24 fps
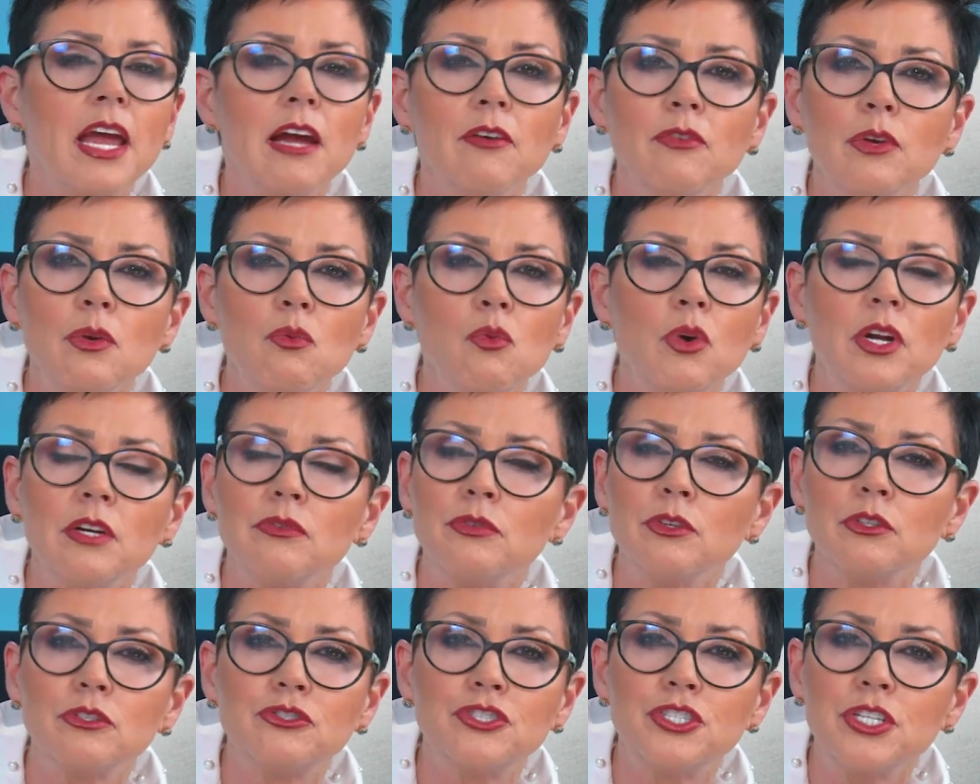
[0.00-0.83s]
every one of
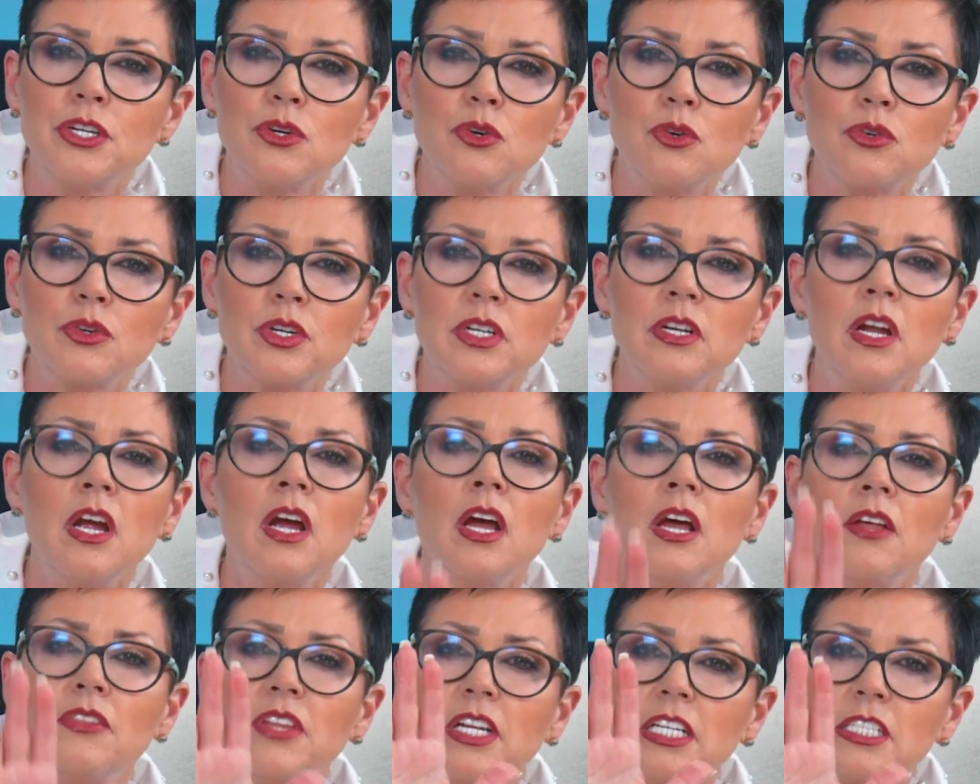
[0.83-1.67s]
your children
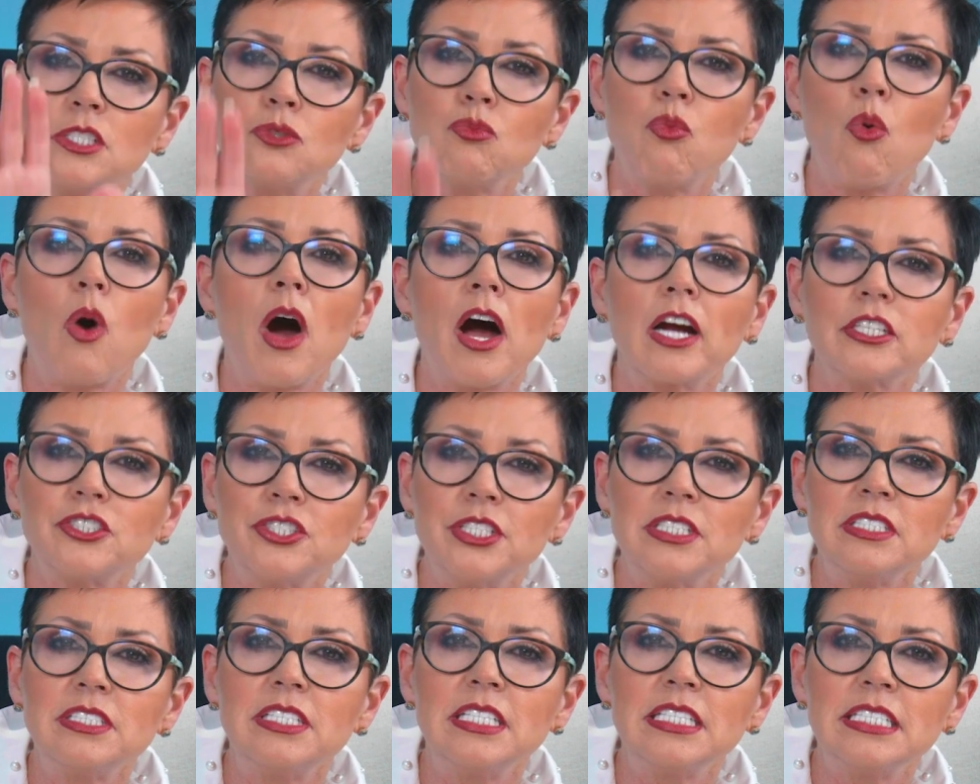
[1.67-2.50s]
that is
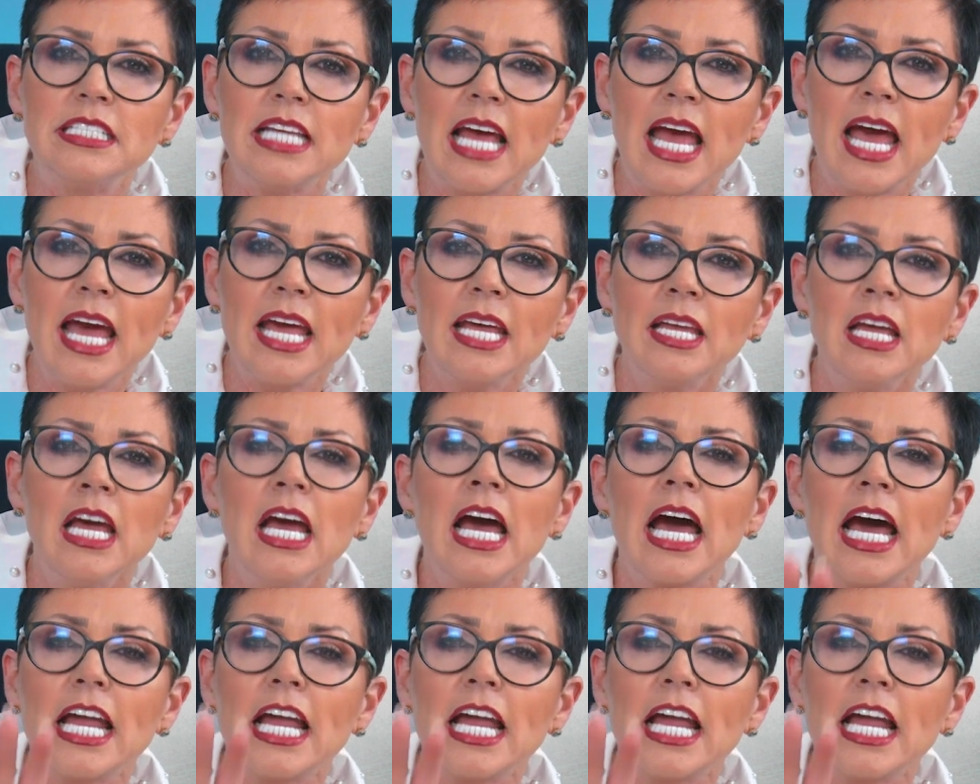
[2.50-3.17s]
watching today,